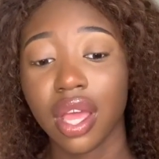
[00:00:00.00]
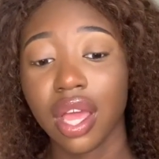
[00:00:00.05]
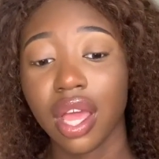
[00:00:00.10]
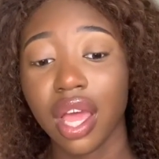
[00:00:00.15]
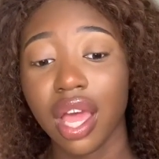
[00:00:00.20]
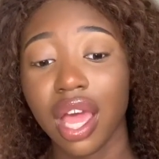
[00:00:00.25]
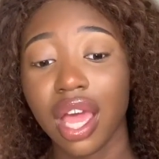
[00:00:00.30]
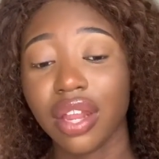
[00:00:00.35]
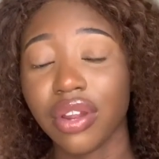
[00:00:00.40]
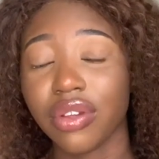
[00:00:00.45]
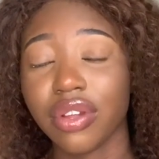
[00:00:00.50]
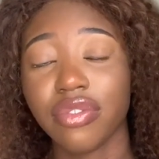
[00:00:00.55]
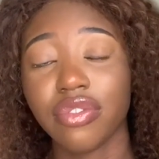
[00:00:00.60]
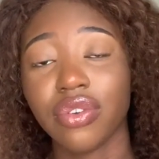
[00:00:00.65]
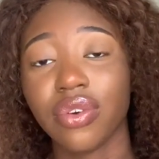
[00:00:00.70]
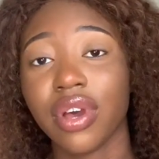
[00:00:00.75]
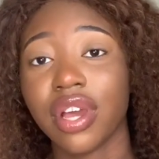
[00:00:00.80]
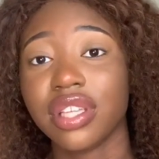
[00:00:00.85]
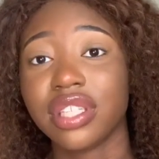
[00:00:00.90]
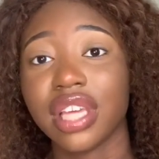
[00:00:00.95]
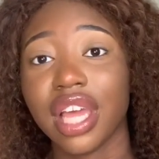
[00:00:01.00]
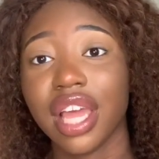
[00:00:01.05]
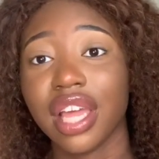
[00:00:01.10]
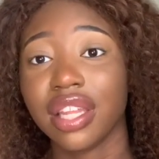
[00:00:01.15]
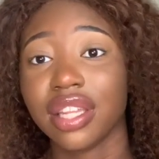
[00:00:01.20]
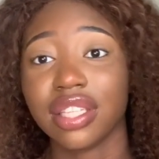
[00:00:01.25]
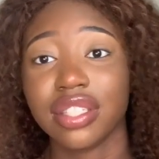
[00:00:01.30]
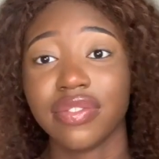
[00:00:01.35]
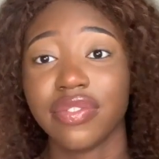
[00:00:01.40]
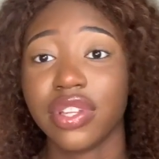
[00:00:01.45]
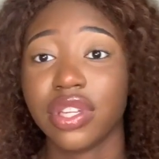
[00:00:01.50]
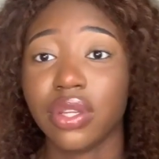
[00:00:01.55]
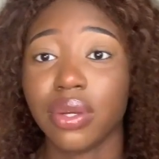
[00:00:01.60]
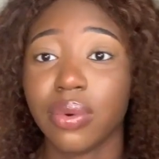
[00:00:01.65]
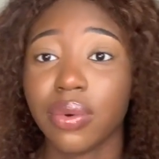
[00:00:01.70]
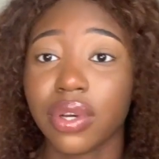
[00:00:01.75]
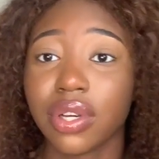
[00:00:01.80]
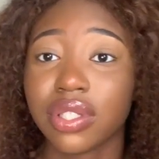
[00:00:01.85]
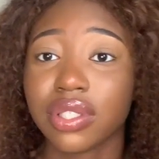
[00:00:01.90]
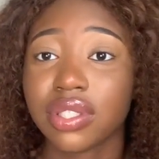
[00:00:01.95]
I don't even know how to end this video
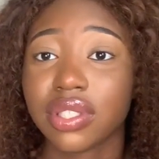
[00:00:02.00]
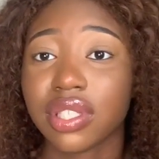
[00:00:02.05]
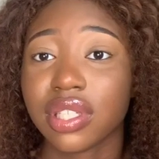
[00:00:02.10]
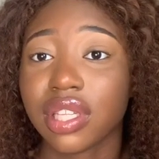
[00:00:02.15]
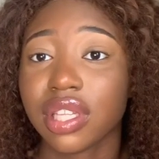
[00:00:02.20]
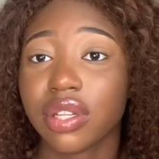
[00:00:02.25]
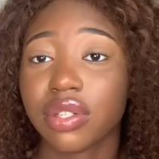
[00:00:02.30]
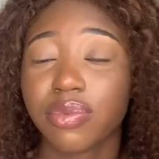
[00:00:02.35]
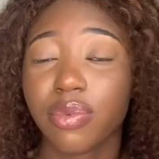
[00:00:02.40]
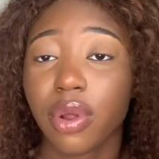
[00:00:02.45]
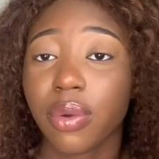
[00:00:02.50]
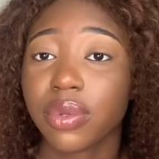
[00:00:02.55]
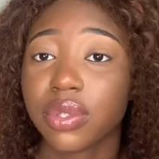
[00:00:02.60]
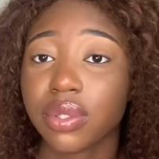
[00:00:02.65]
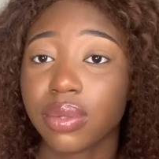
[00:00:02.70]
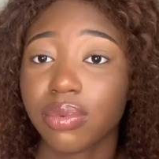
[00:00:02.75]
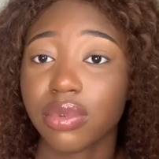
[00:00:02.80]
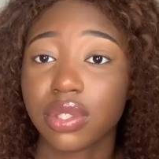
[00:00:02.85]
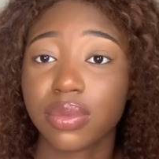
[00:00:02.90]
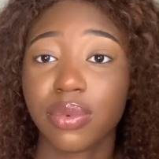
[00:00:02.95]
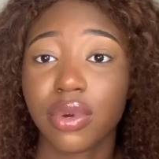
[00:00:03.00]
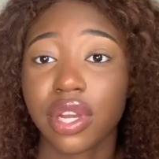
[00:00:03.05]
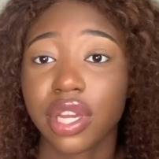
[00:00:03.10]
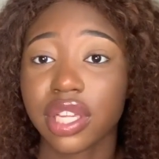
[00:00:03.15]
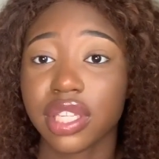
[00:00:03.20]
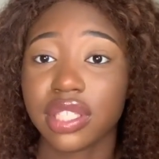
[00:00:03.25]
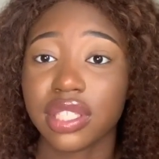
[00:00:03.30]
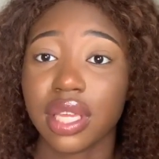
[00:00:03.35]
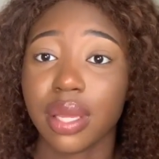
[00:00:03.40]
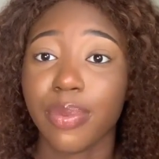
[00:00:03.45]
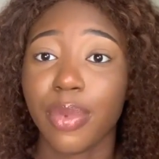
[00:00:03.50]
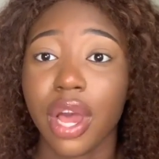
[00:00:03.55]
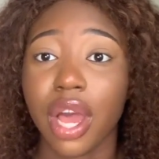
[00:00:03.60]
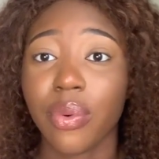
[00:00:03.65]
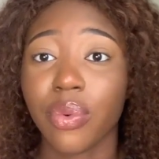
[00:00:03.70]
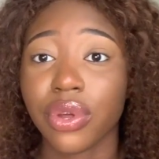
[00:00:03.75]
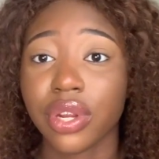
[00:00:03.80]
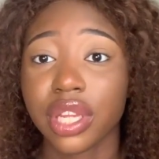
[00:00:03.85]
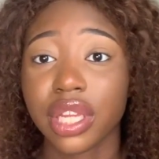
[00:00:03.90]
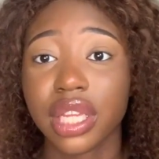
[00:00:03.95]
because there's probably so much more I could say, but I
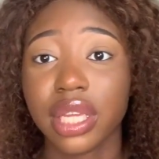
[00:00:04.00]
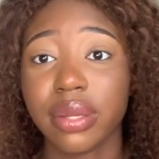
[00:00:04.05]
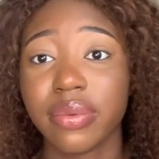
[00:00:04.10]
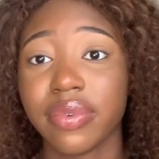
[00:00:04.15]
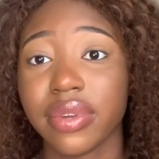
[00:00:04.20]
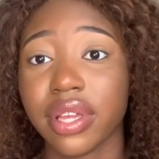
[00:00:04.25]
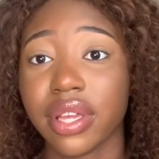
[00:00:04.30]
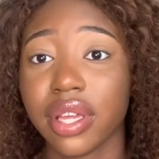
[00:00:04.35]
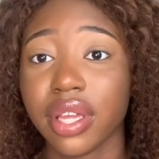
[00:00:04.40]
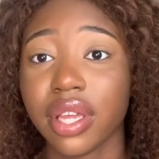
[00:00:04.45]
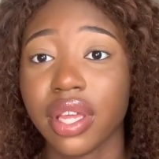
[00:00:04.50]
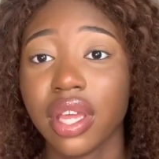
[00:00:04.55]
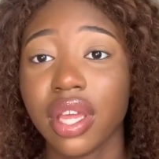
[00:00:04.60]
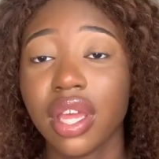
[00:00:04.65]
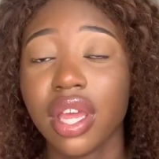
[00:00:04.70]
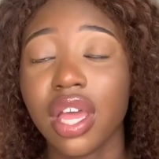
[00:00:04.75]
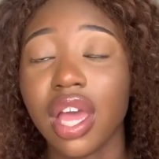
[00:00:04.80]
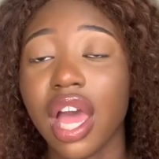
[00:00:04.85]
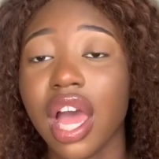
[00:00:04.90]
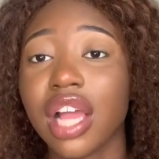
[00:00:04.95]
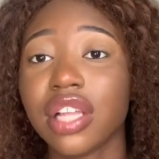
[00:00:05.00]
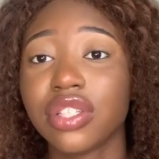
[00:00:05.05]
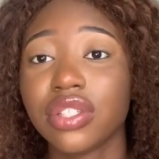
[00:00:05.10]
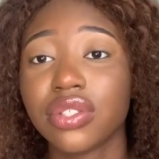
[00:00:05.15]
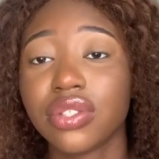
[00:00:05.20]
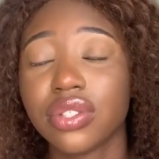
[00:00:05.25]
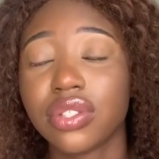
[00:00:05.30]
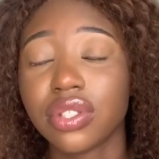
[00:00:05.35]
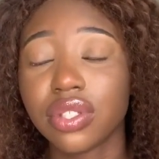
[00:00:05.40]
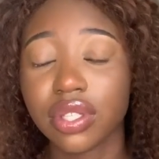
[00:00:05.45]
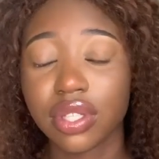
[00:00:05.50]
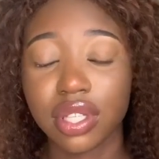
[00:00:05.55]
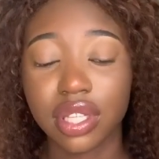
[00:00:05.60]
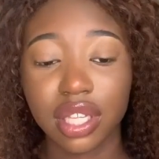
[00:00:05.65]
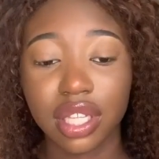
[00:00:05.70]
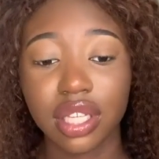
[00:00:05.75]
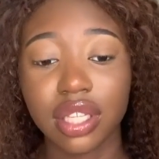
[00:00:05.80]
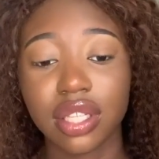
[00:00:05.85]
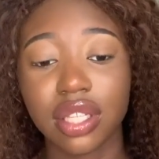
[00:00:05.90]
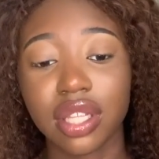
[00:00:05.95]
want to keep it. I just
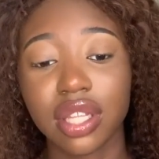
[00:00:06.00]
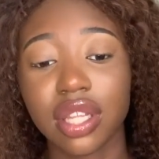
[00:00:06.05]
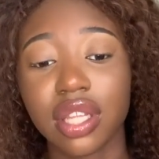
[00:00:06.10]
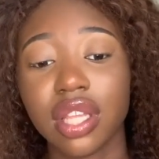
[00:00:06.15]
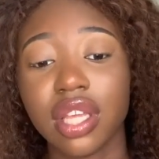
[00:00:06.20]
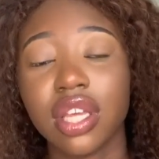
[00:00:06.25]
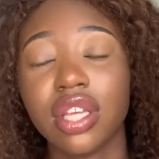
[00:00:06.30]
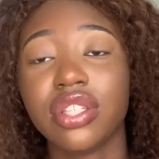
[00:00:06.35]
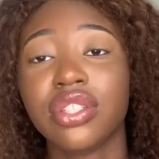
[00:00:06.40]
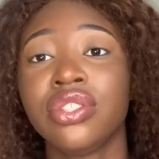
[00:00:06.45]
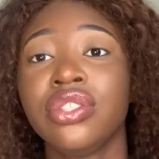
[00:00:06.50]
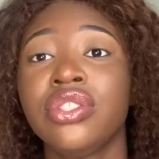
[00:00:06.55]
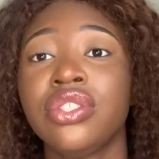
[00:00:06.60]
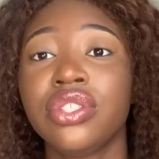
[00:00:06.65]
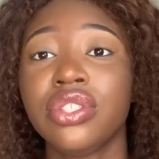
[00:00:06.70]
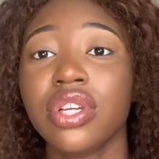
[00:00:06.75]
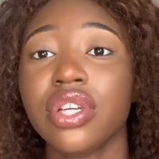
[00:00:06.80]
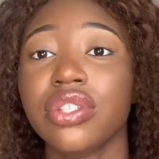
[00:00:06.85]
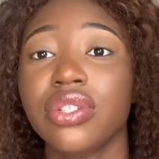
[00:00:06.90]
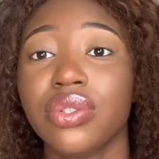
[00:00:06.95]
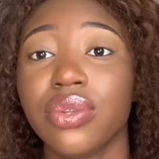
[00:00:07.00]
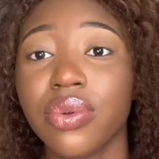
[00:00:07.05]
know